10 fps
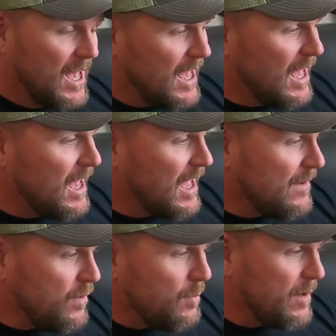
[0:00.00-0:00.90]

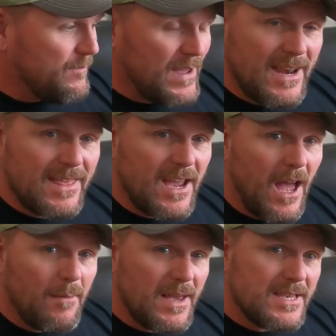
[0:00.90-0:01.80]
If you put Finn in the
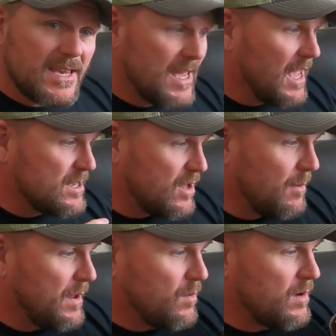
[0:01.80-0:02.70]
comments, it's gonna
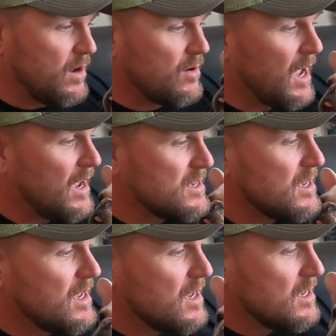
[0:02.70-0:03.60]
pick one of you guys.
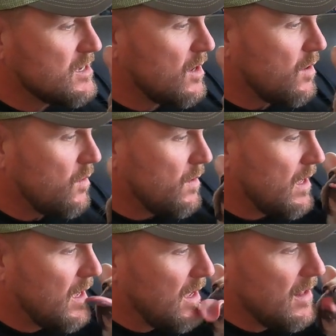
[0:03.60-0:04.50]
So
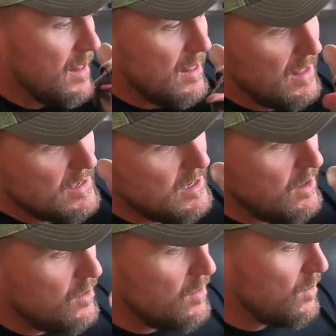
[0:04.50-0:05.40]
let's see
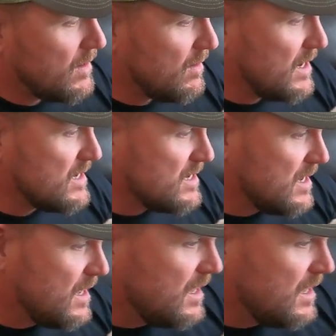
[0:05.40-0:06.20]
who the winner is.